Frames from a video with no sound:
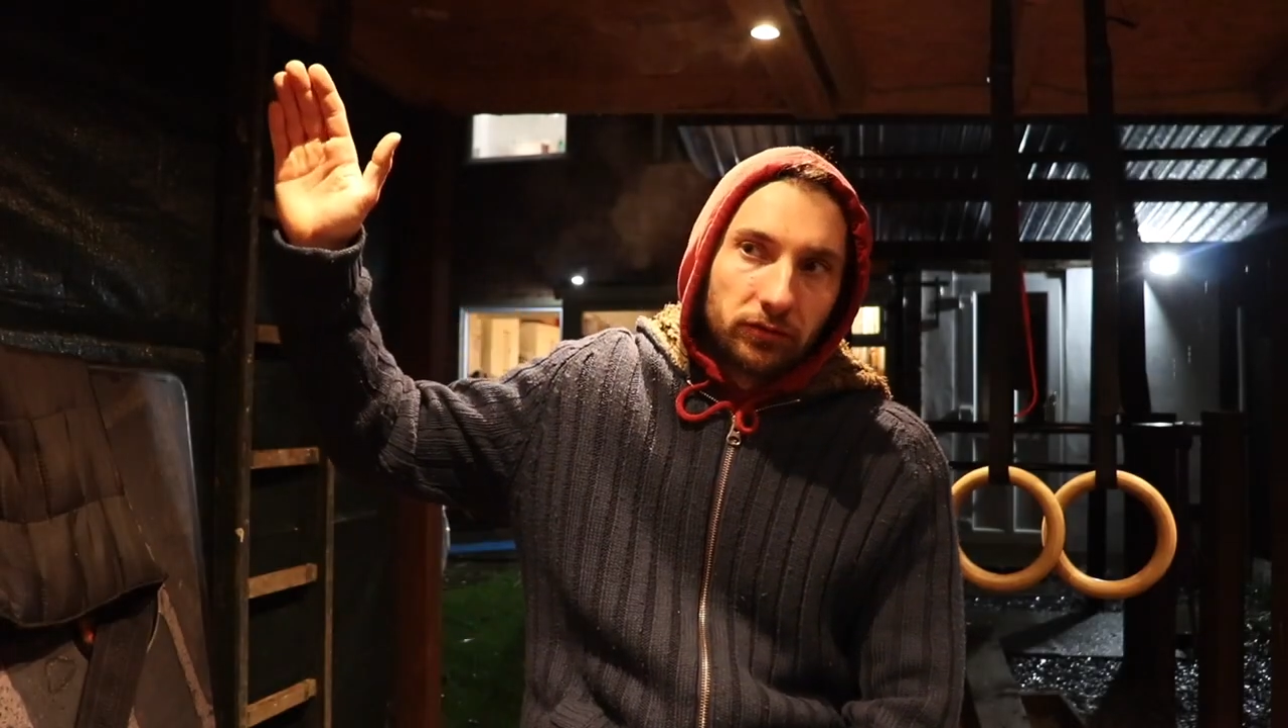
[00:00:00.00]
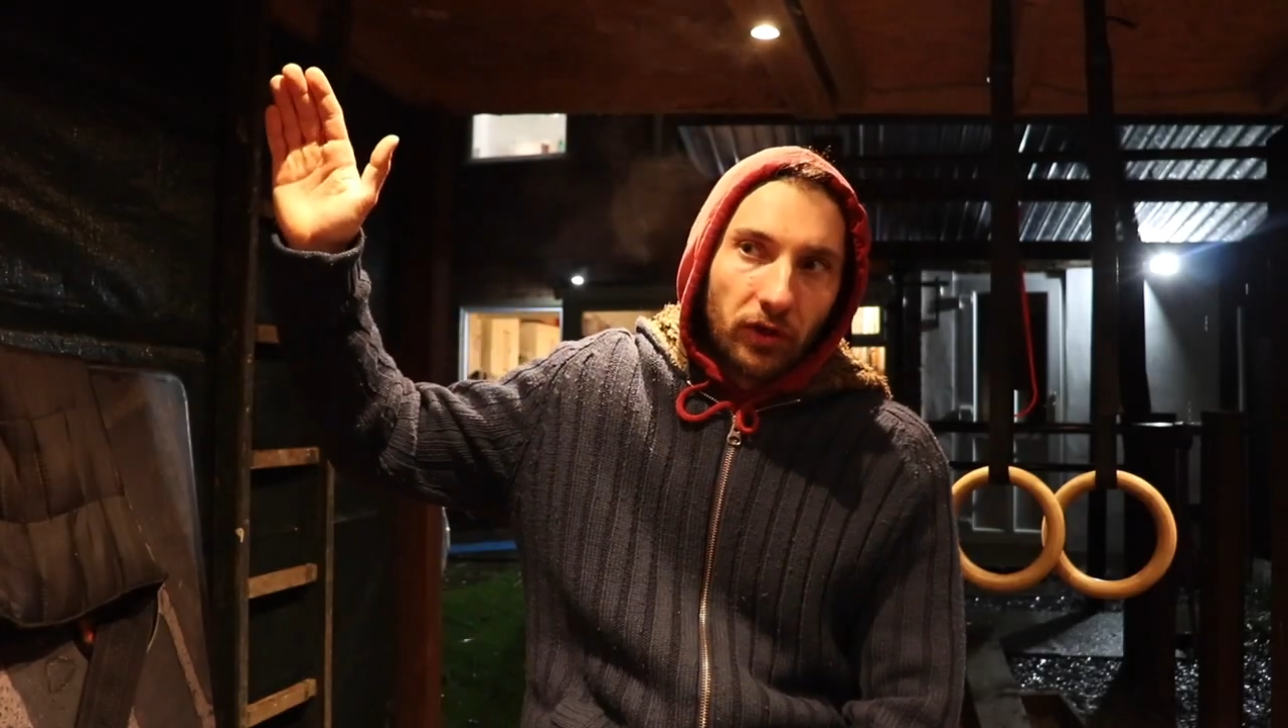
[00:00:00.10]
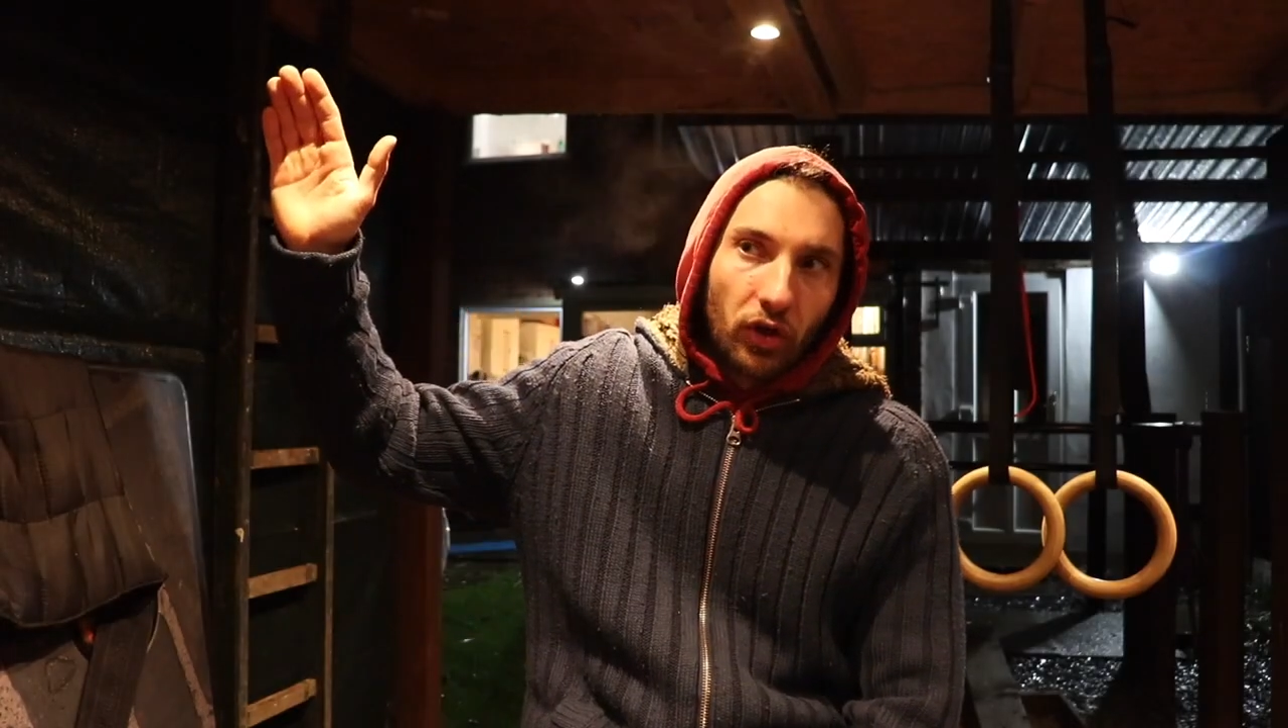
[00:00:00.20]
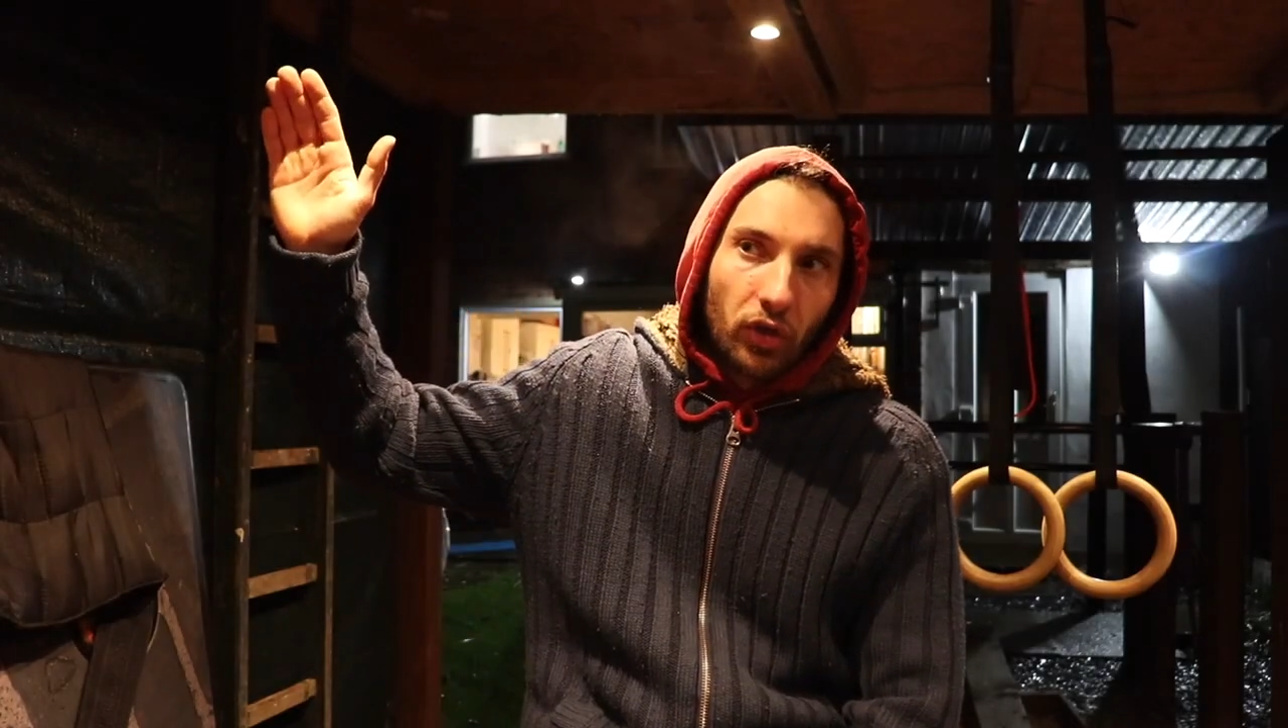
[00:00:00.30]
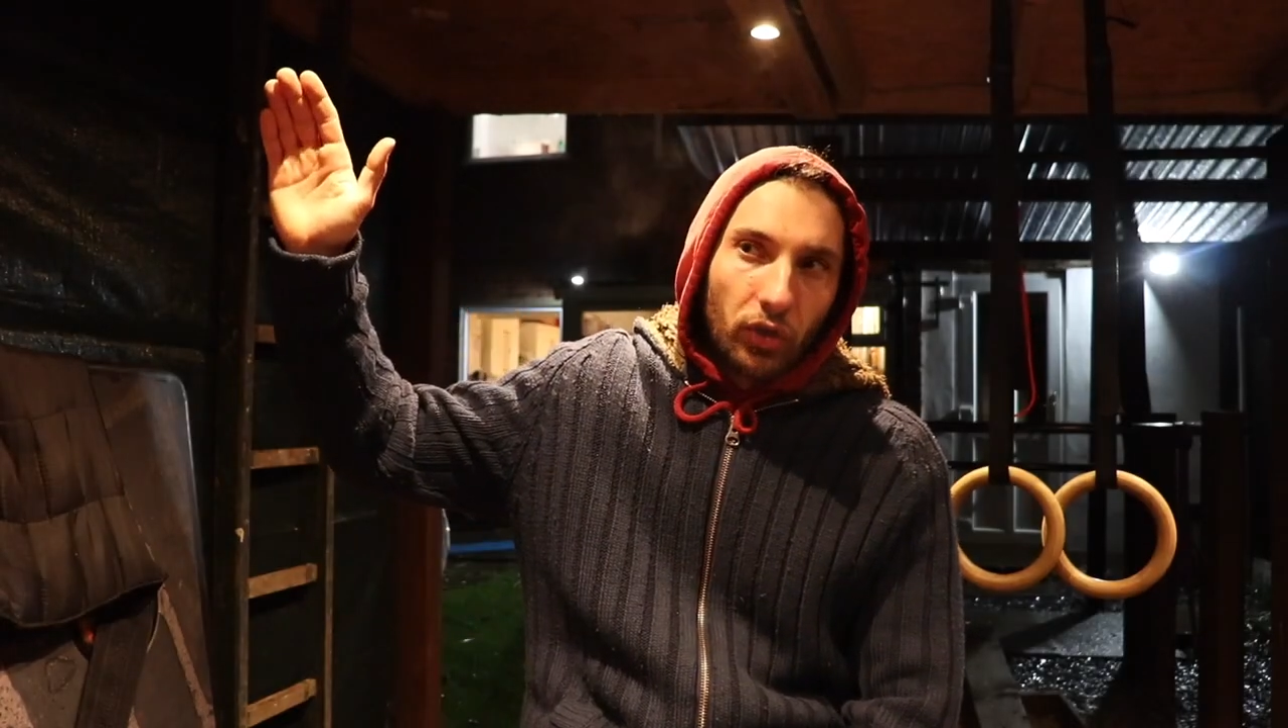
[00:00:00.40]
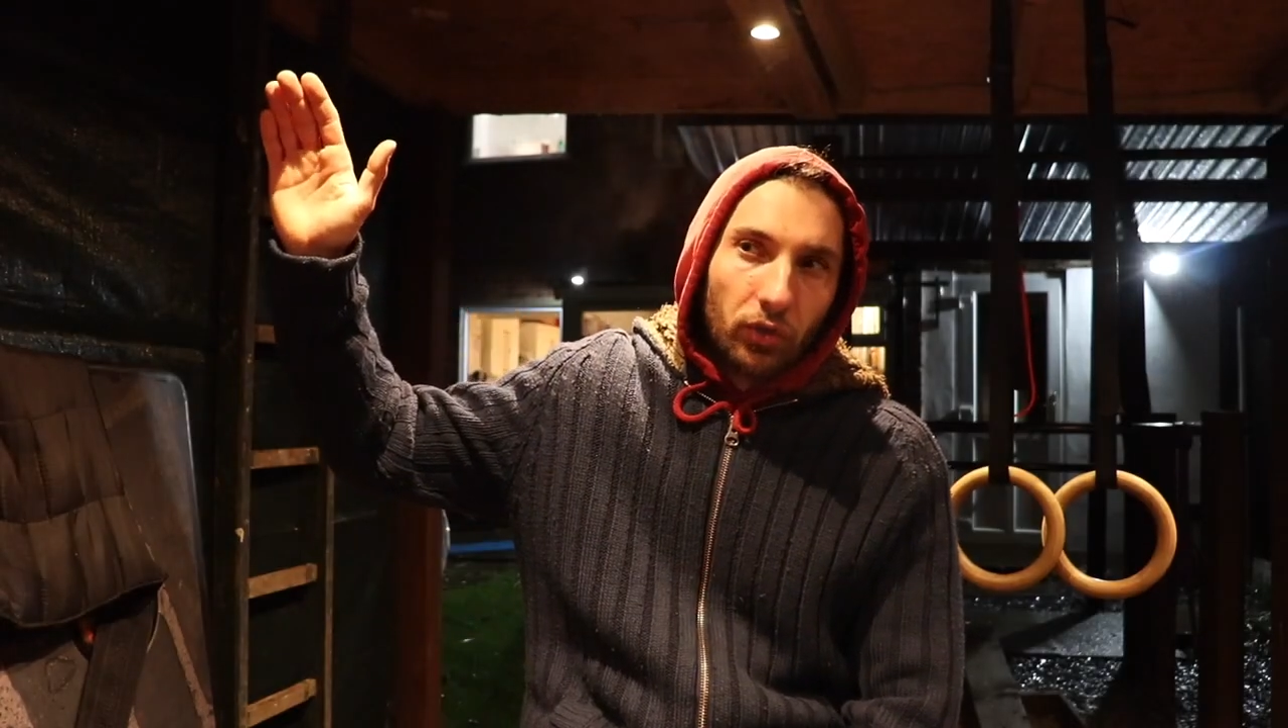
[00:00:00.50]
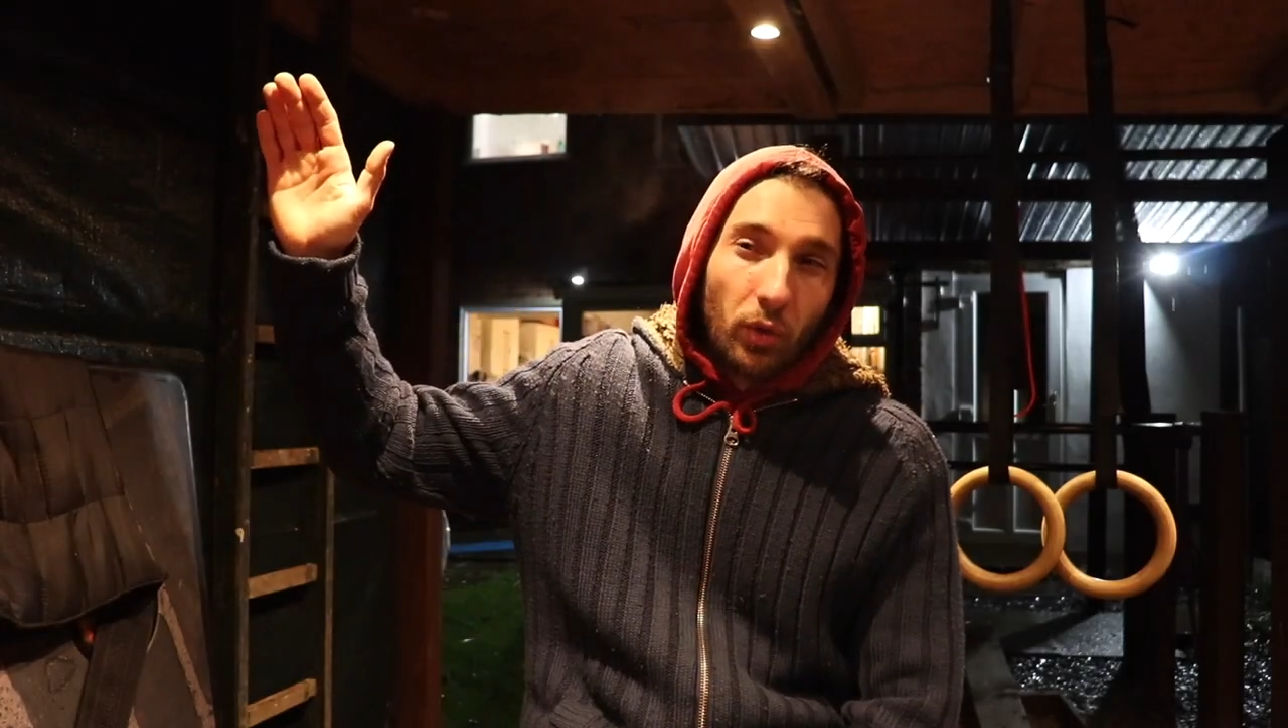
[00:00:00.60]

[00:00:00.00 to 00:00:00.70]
for like a